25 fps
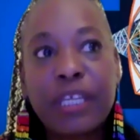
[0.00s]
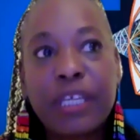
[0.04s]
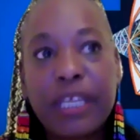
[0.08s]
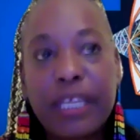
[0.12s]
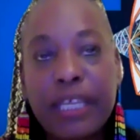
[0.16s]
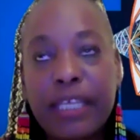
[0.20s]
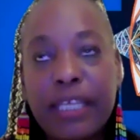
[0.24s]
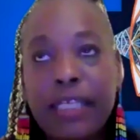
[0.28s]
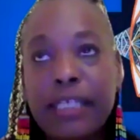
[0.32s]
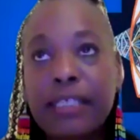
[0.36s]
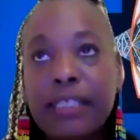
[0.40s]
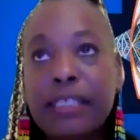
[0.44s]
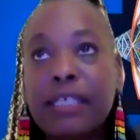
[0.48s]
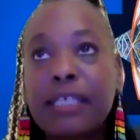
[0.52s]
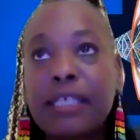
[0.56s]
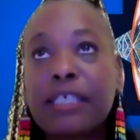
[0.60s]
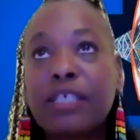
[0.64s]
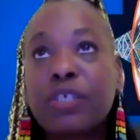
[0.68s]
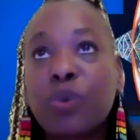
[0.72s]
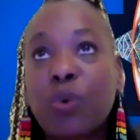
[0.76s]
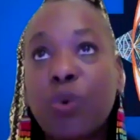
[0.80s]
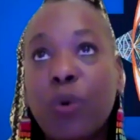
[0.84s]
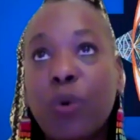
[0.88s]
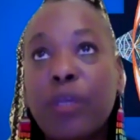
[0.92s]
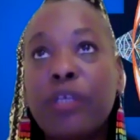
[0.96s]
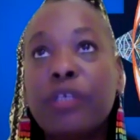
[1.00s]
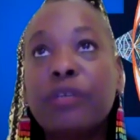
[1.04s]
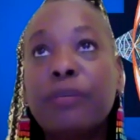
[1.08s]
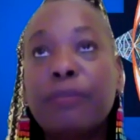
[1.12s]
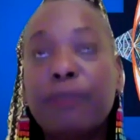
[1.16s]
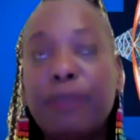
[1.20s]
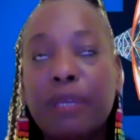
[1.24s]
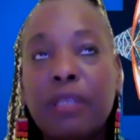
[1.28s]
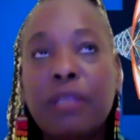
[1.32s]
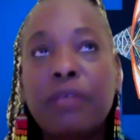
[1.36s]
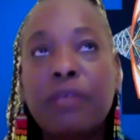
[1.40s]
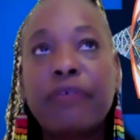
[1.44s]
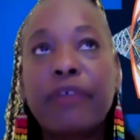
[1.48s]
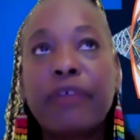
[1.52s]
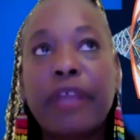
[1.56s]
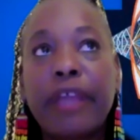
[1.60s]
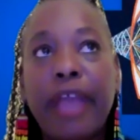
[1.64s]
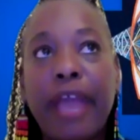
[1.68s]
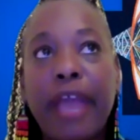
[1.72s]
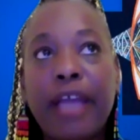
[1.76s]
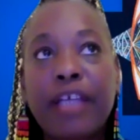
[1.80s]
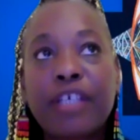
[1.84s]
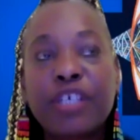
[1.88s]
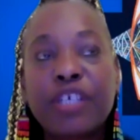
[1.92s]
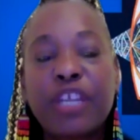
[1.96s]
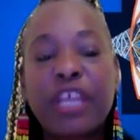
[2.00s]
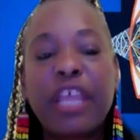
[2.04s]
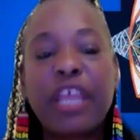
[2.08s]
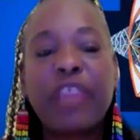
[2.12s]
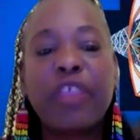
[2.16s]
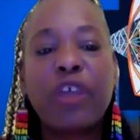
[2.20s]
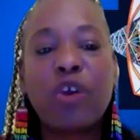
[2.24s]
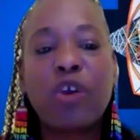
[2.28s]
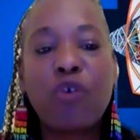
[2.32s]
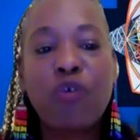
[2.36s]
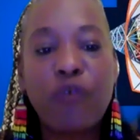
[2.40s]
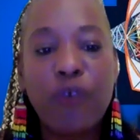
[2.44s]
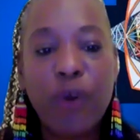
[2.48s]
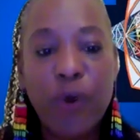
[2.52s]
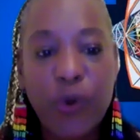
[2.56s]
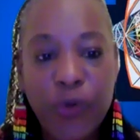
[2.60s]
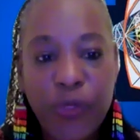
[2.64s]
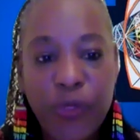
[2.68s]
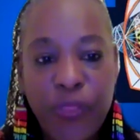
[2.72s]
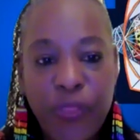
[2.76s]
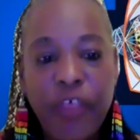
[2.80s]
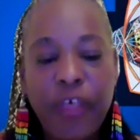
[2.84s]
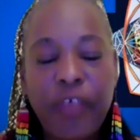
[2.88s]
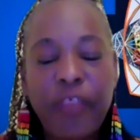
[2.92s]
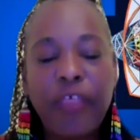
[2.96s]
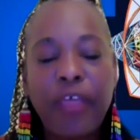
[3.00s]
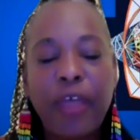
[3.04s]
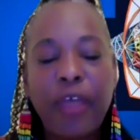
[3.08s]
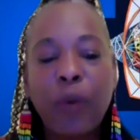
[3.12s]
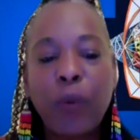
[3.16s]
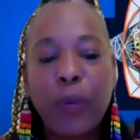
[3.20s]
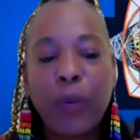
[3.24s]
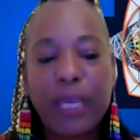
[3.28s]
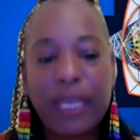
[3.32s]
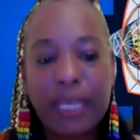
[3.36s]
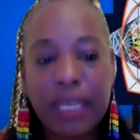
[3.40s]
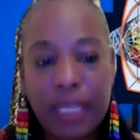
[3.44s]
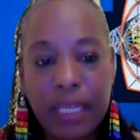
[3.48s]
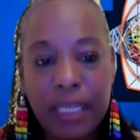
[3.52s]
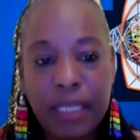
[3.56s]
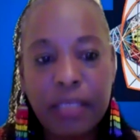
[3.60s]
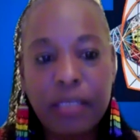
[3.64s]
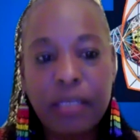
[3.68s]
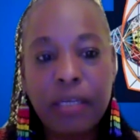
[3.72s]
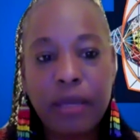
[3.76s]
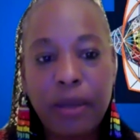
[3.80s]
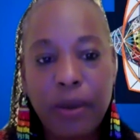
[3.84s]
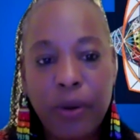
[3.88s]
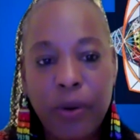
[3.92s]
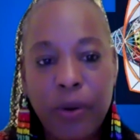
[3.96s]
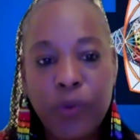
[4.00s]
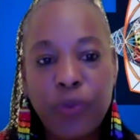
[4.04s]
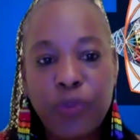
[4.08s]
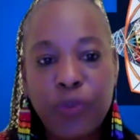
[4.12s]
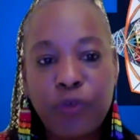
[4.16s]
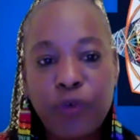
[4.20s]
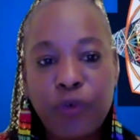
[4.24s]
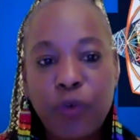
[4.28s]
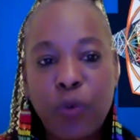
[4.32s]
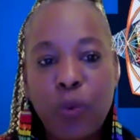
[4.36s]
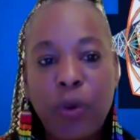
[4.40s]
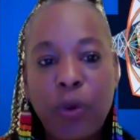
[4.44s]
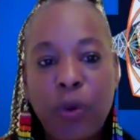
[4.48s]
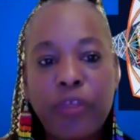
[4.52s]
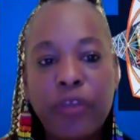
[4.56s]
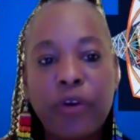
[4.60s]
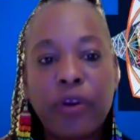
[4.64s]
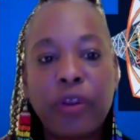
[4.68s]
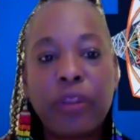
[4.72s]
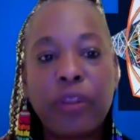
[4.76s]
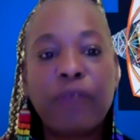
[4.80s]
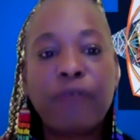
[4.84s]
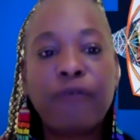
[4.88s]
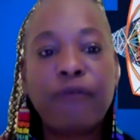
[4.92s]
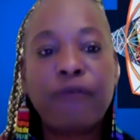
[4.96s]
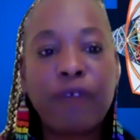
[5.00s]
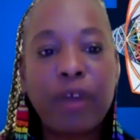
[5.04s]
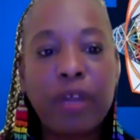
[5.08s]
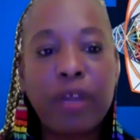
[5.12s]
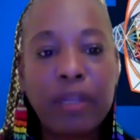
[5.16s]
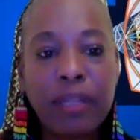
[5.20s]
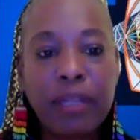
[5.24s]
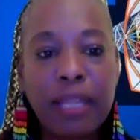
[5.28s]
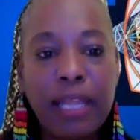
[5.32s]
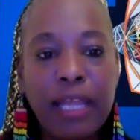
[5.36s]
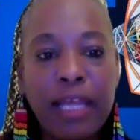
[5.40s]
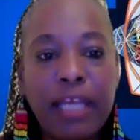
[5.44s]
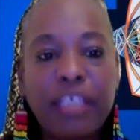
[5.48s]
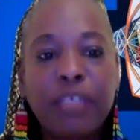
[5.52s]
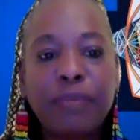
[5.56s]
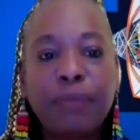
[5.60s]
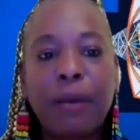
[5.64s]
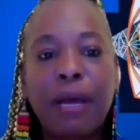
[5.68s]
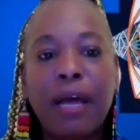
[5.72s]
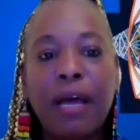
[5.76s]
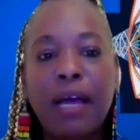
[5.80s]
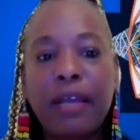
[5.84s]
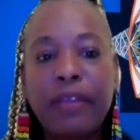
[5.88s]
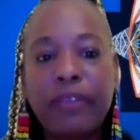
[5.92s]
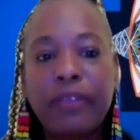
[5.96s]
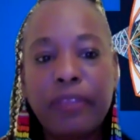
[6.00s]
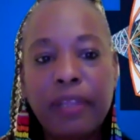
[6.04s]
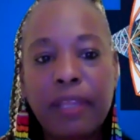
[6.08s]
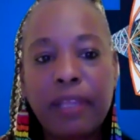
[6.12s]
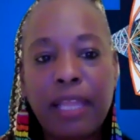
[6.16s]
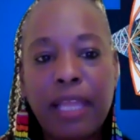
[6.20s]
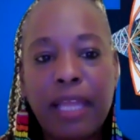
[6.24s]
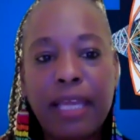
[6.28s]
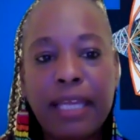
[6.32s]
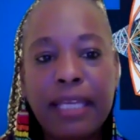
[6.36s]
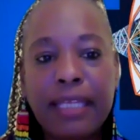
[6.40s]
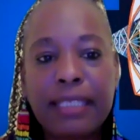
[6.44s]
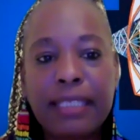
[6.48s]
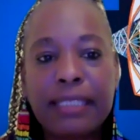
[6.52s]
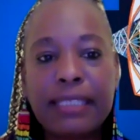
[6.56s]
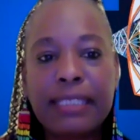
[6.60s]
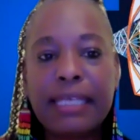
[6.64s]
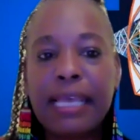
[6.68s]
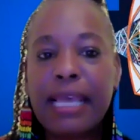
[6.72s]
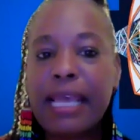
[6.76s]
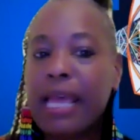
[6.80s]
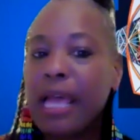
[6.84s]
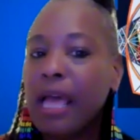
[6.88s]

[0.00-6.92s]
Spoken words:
is going to be the reaction, and the growth that we need to go through, whether you're on the front lines, behind the lines,